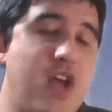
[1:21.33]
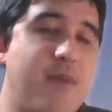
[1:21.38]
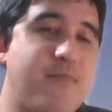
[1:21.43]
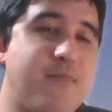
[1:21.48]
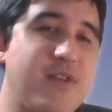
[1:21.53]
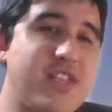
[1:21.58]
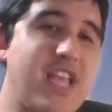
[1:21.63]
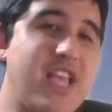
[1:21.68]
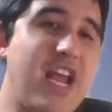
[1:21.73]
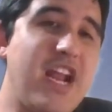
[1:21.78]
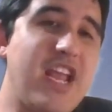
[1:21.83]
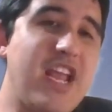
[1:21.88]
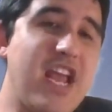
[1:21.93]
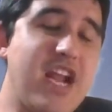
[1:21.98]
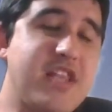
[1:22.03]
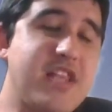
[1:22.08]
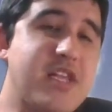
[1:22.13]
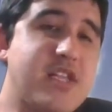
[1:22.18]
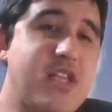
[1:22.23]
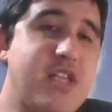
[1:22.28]
But then again,
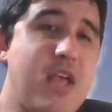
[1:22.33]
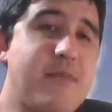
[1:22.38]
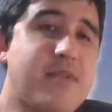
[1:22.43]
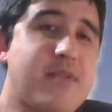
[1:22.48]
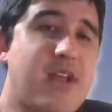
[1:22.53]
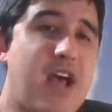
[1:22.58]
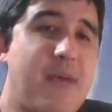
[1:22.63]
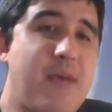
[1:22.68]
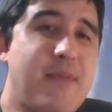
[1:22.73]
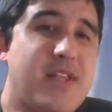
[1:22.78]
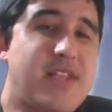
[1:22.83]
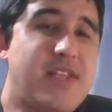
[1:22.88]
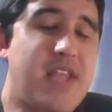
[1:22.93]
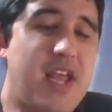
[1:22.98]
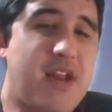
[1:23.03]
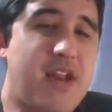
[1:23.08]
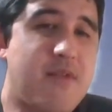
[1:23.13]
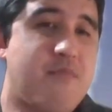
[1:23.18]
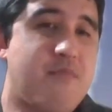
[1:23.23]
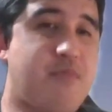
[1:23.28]
at the same time, it
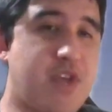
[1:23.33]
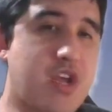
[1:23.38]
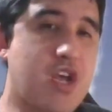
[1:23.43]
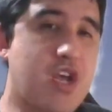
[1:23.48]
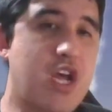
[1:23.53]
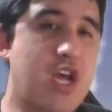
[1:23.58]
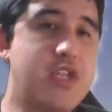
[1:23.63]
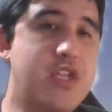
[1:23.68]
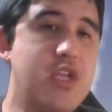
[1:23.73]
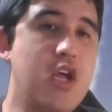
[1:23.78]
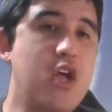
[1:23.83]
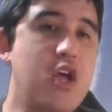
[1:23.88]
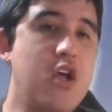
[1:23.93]
didn't because